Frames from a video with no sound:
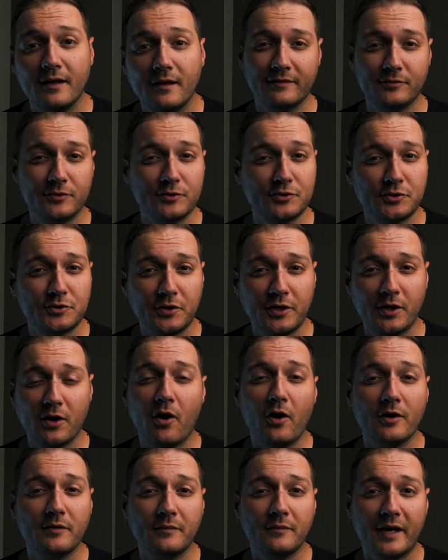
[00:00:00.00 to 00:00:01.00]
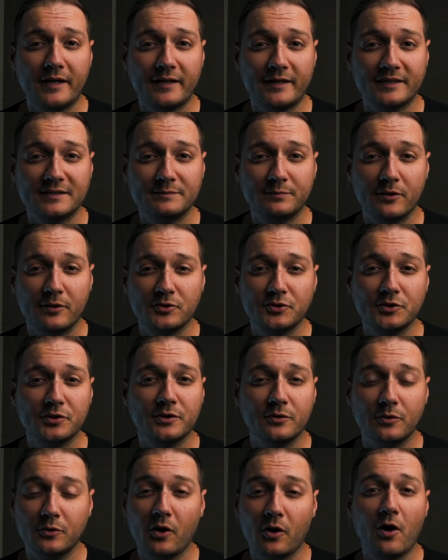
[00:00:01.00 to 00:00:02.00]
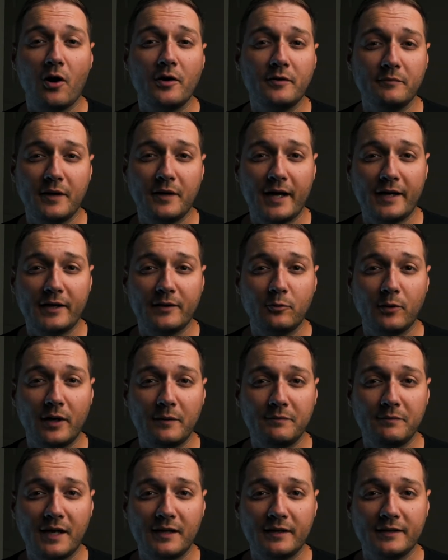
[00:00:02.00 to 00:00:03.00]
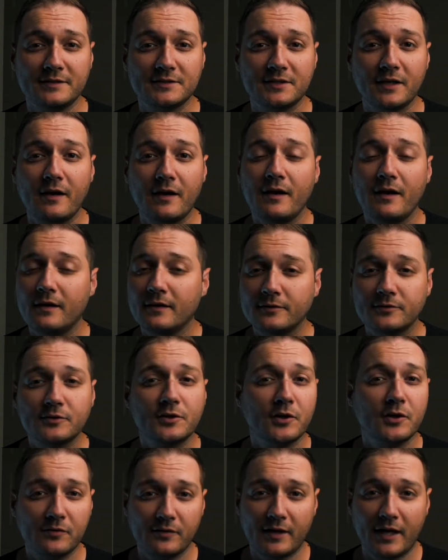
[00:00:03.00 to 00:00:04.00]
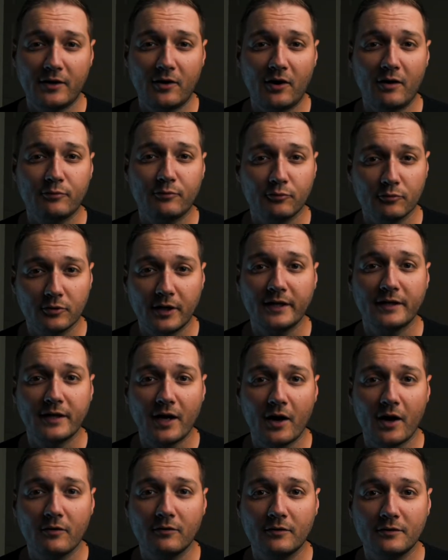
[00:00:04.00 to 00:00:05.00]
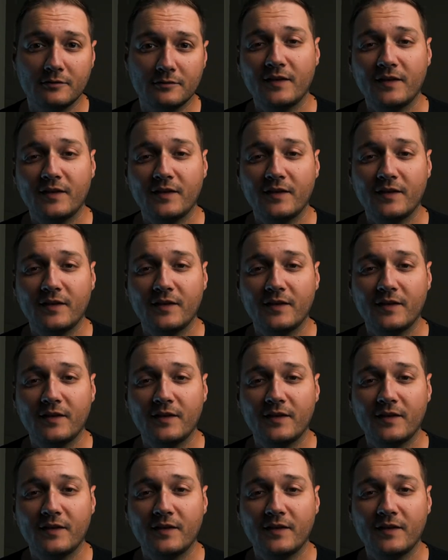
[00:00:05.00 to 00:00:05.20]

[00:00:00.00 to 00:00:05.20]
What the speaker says: If you're shooting automatic exposure or automatic white balance, turn that off right now.